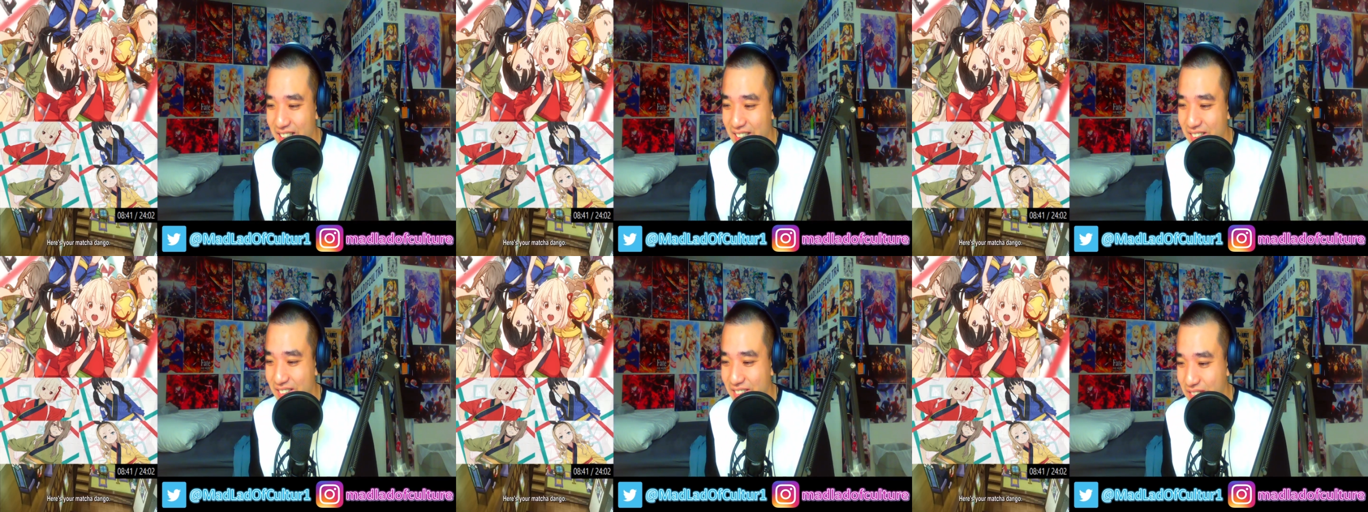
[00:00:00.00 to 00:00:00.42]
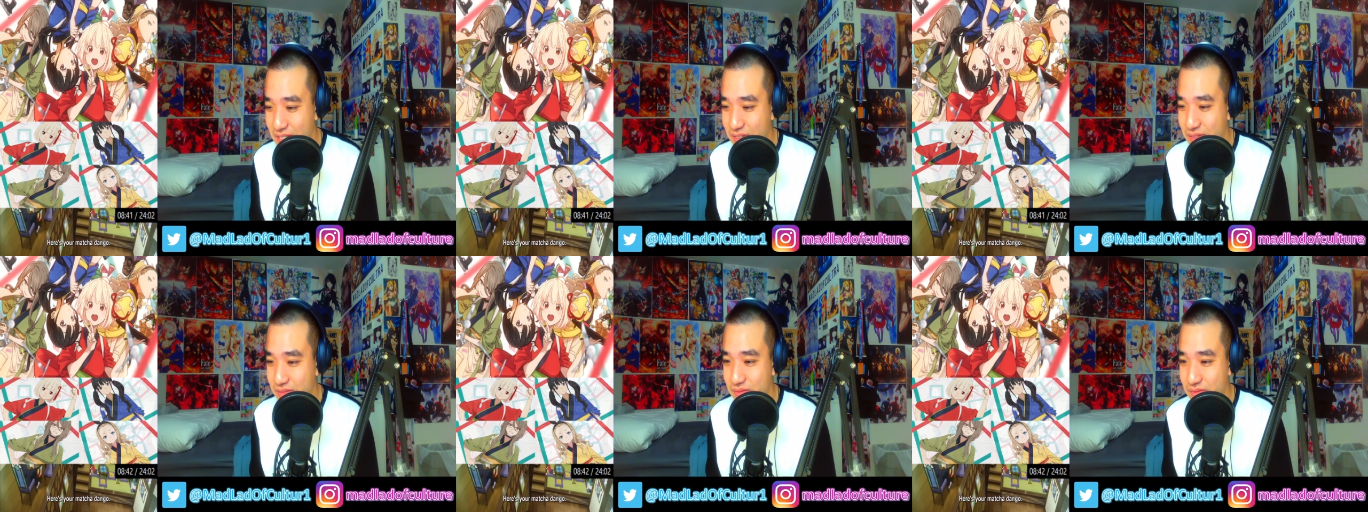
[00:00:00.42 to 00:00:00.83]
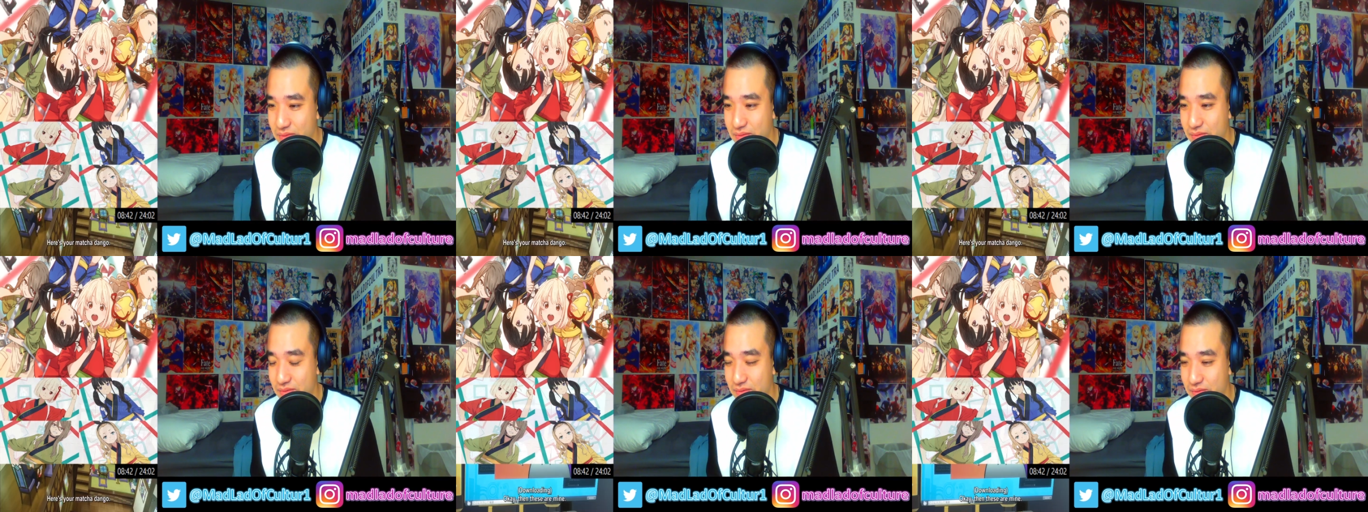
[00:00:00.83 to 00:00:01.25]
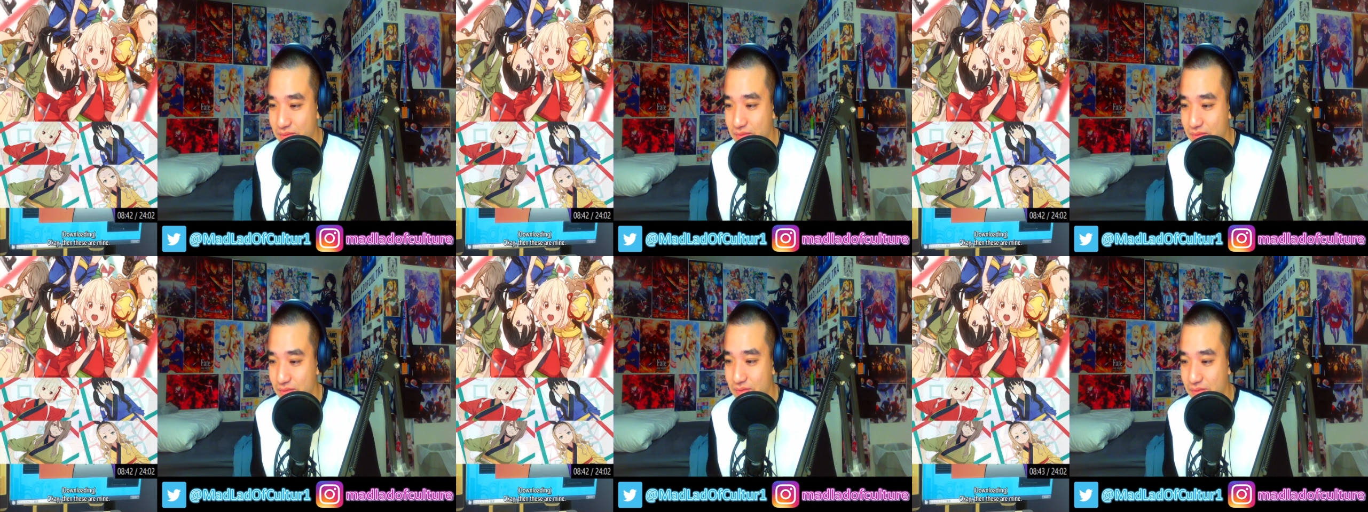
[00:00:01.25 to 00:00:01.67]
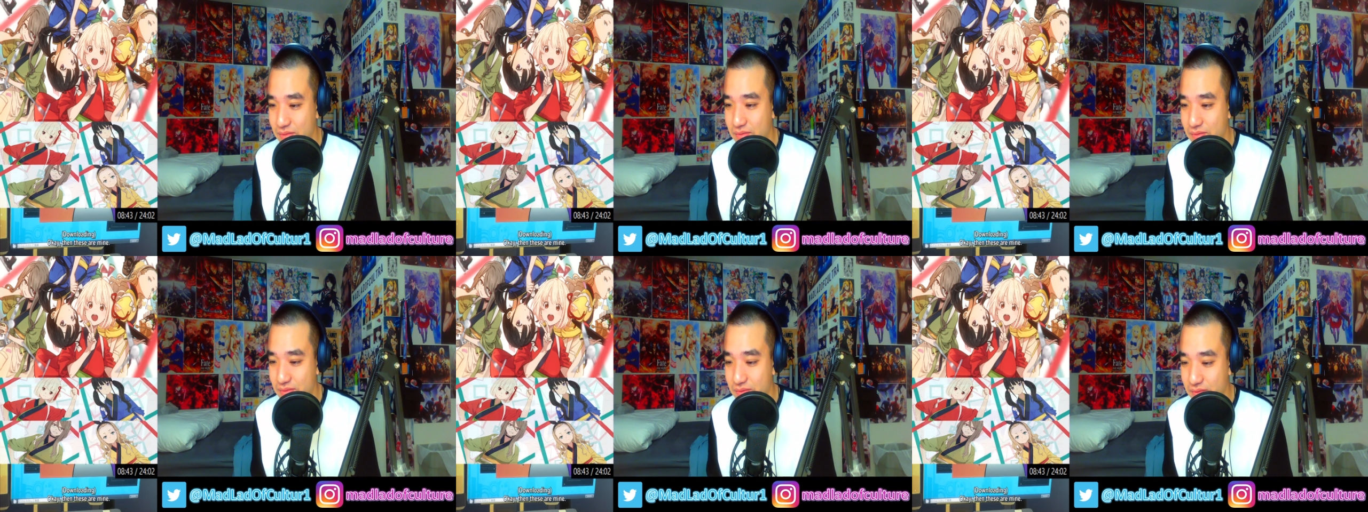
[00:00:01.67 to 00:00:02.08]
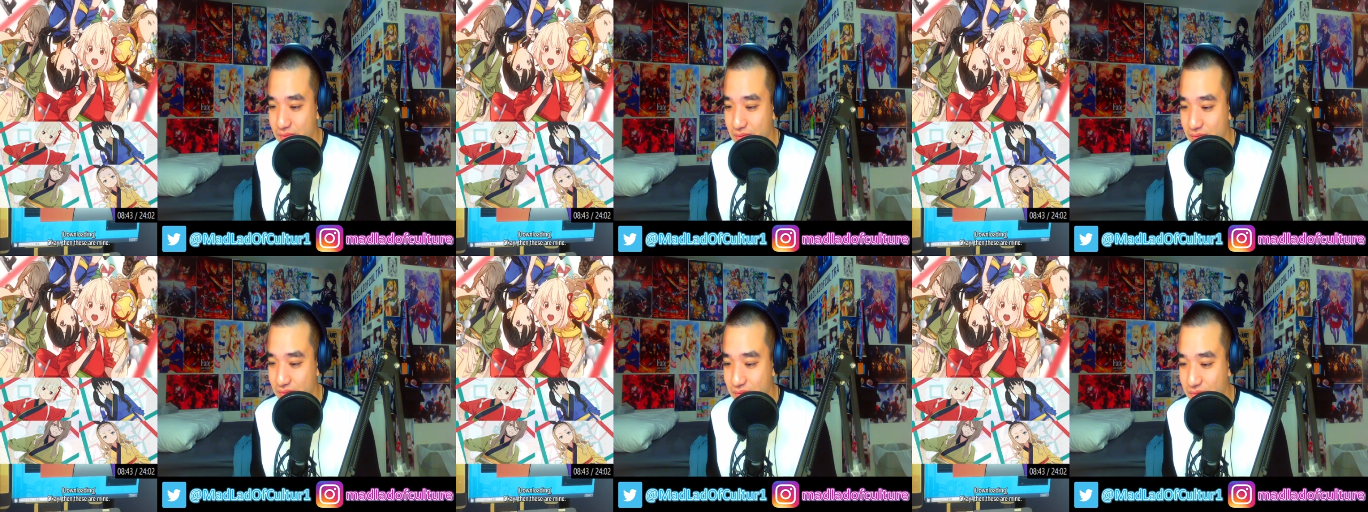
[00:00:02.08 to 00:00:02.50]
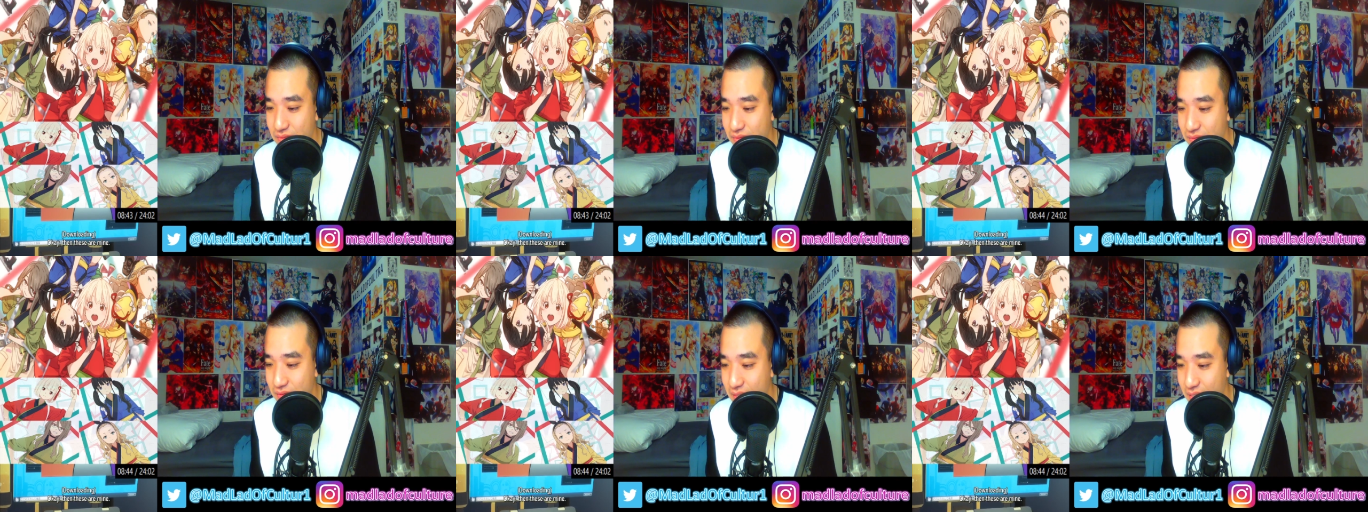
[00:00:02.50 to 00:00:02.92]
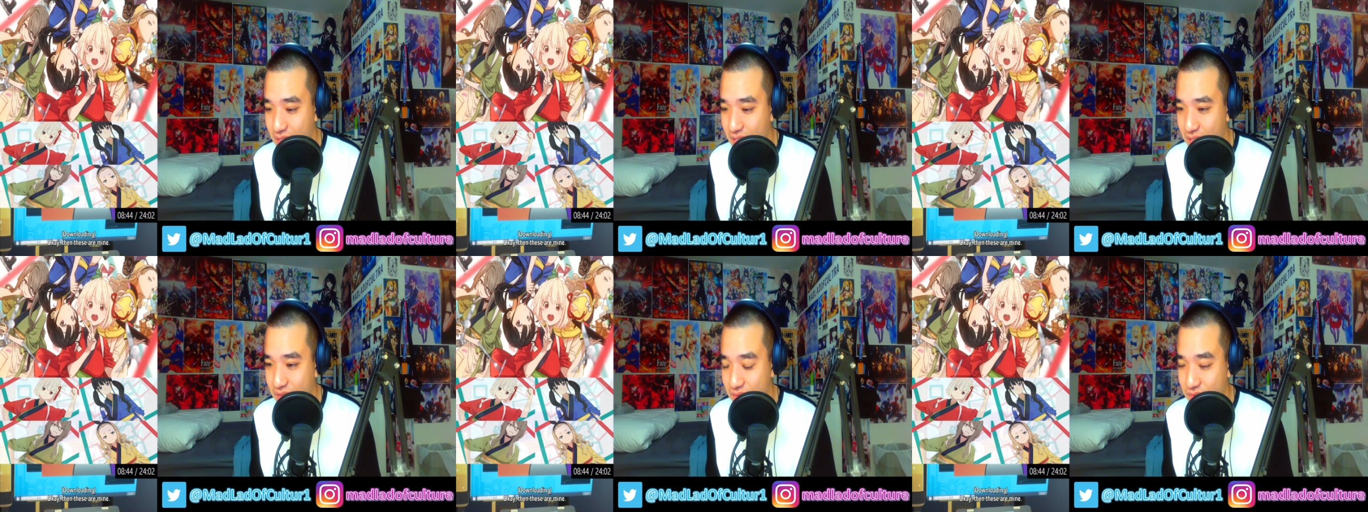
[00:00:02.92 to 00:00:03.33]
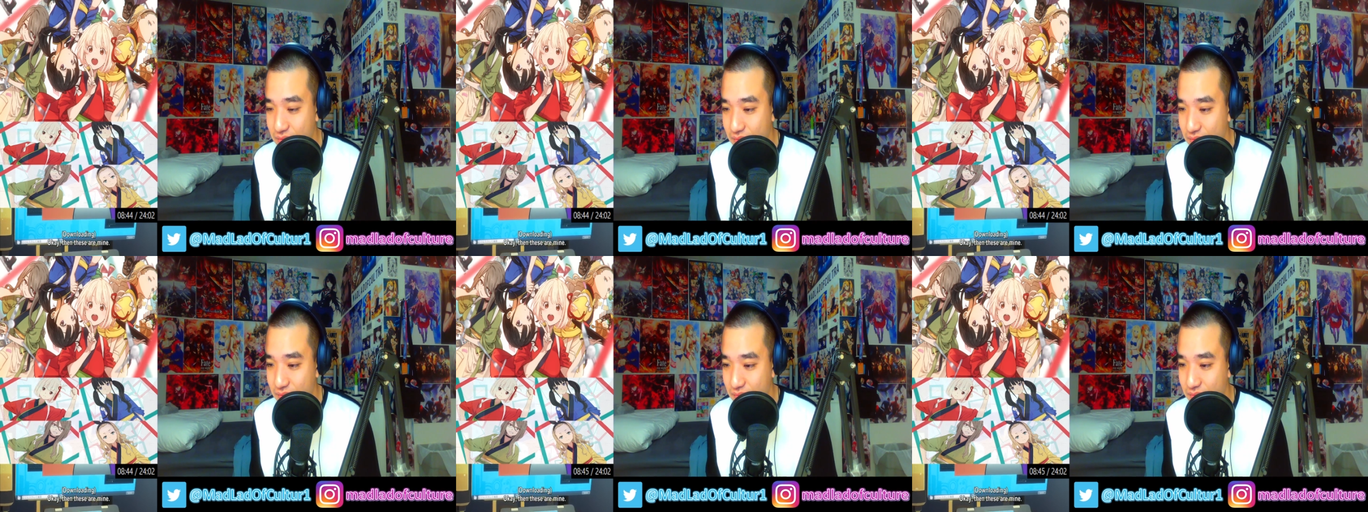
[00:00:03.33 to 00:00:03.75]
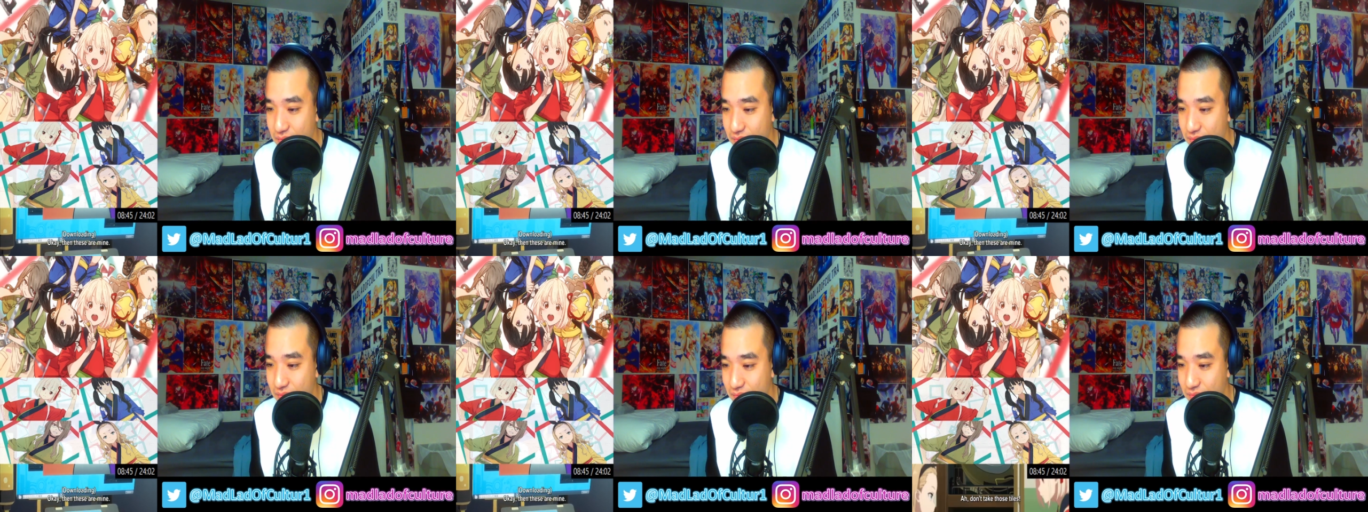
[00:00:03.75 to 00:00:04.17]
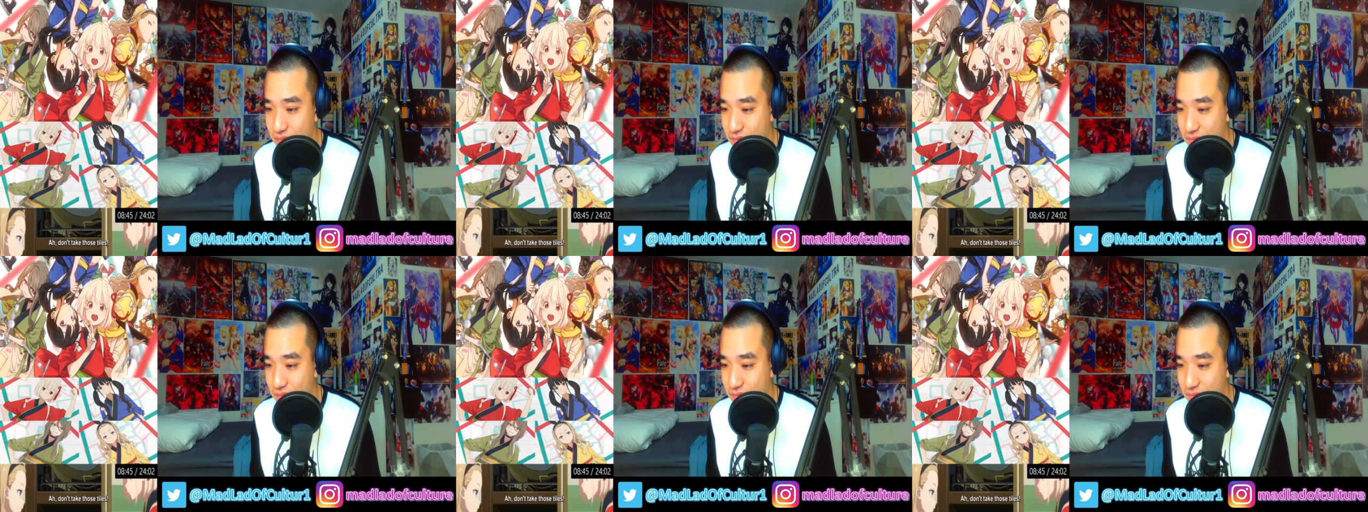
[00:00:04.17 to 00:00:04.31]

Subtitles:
[no speech]